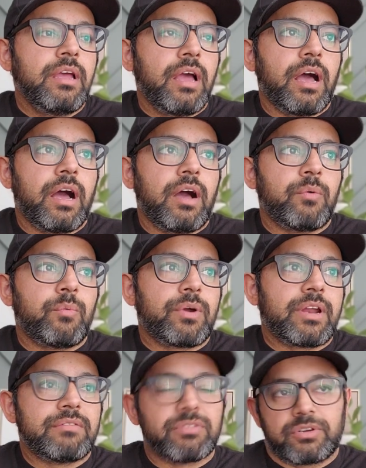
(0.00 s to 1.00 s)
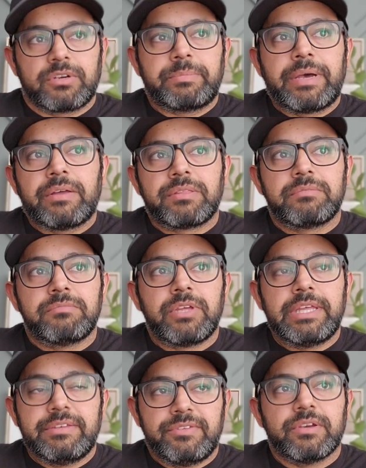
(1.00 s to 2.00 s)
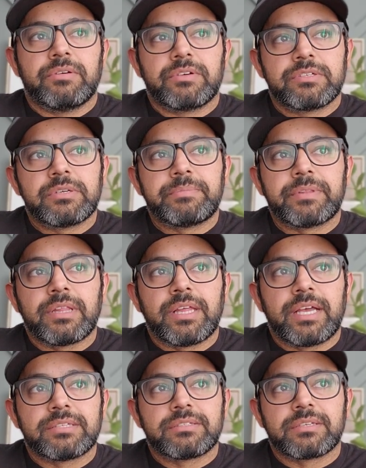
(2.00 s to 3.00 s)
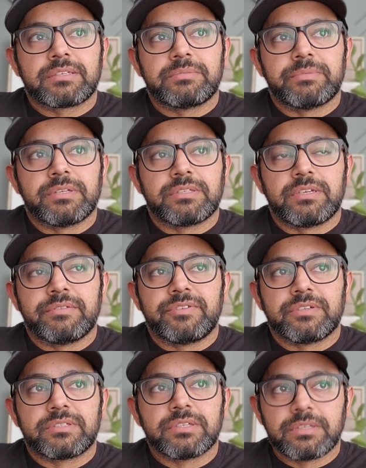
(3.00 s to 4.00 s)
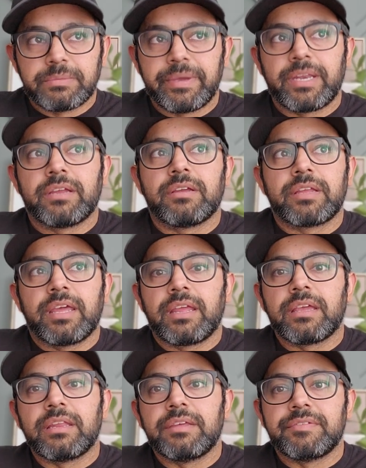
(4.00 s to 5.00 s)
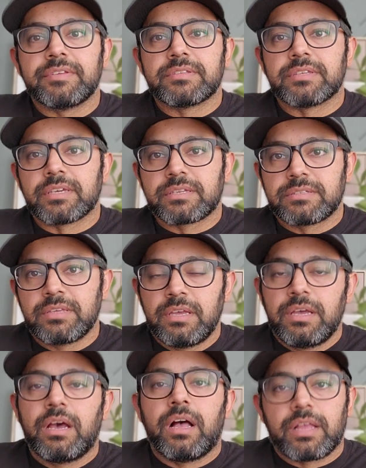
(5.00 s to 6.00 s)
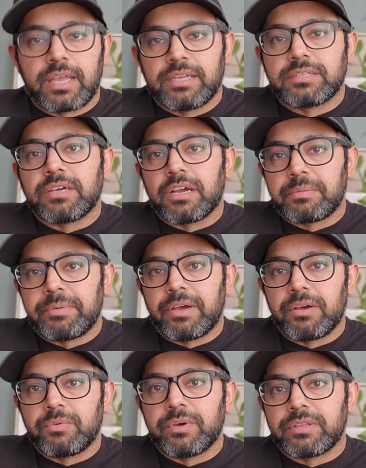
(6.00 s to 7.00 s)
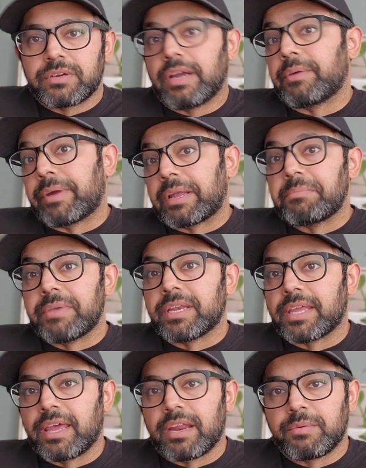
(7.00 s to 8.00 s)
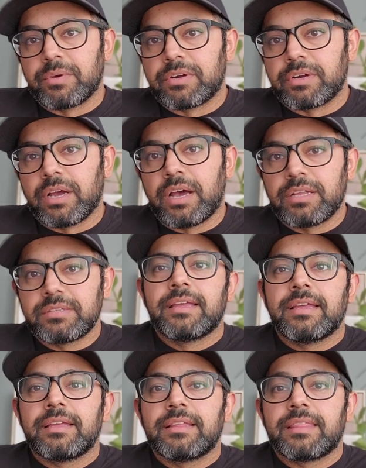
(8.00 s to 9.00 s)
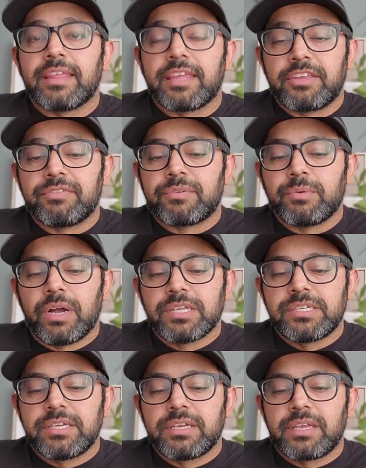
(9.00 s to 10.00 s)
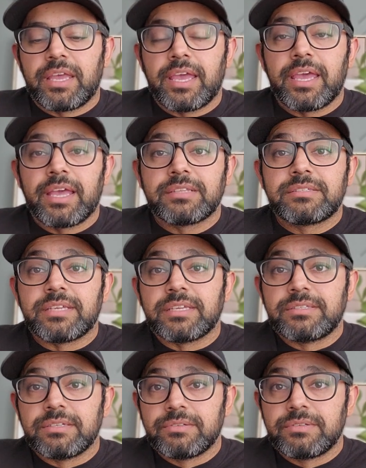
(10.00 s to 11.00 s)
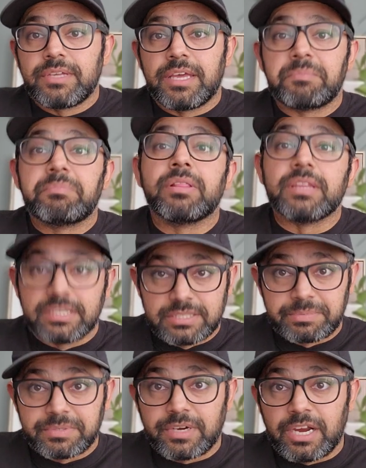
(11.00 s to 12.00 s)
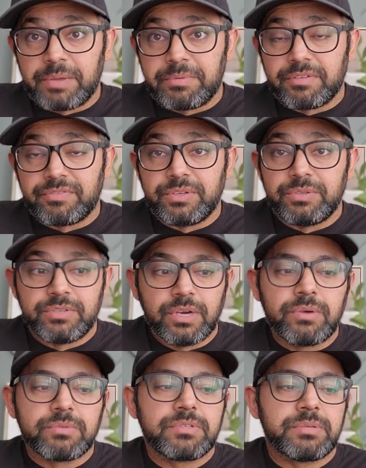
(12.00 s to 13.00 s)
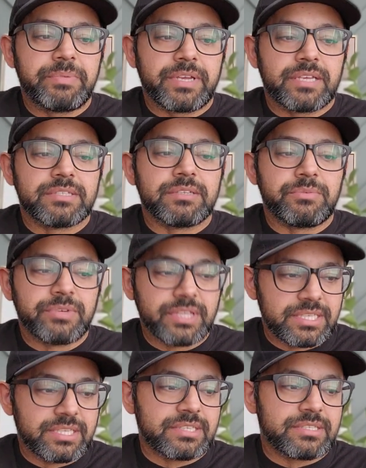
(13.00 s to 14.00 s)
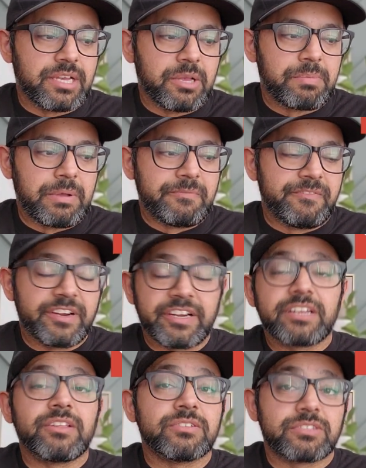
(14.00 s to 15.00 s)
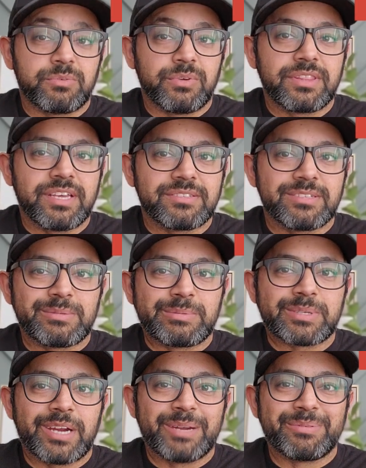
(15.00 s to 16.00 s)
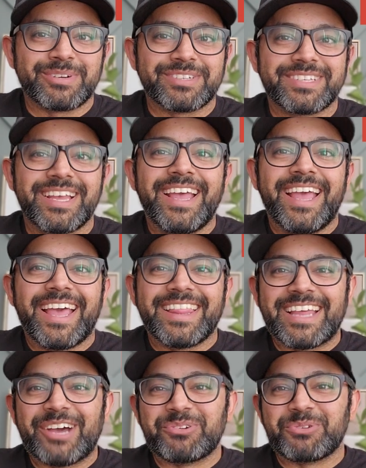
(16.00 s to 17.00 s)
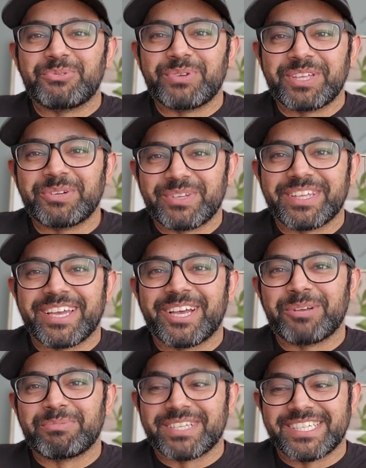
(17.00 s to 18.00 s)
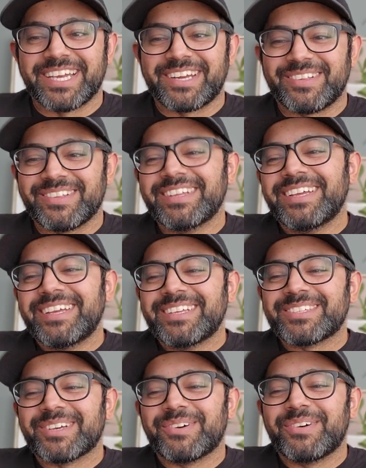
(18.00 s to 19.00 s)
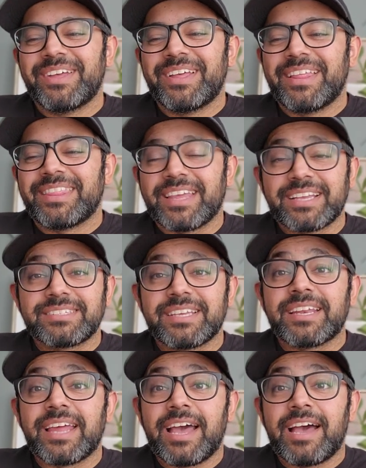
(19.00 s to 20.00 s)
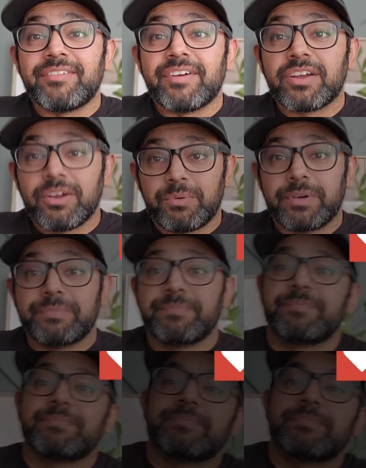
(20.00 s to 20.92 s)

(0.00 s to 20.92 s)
uh, what I've learned about EV ownership in the last six months. And if you're still debating on getting an EV6, I'll kind of talk about whether I recommend getting one or not. Thank you for watching and stay tuned and please subscribe if you don't because it really does help. I'm very close to 1,000 subscribers and that would really, really help the channel. So thanks and have a good one.